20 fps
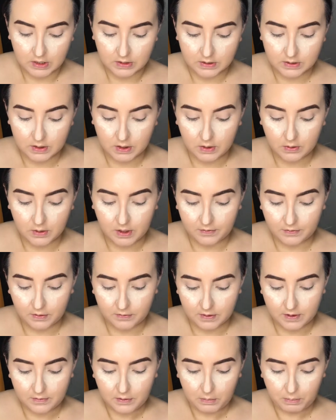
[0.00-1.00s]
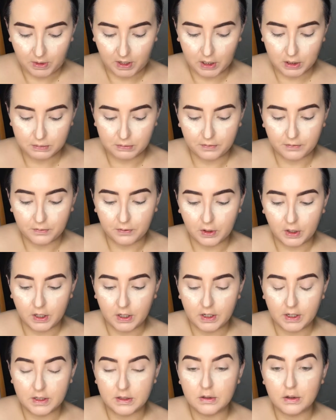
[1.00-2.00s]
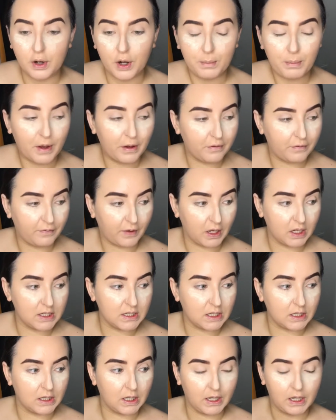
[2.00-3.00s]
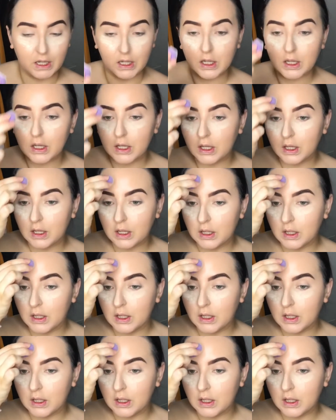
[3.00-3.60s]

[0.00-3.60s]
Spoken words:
So if you've never baked before, it's not about finding like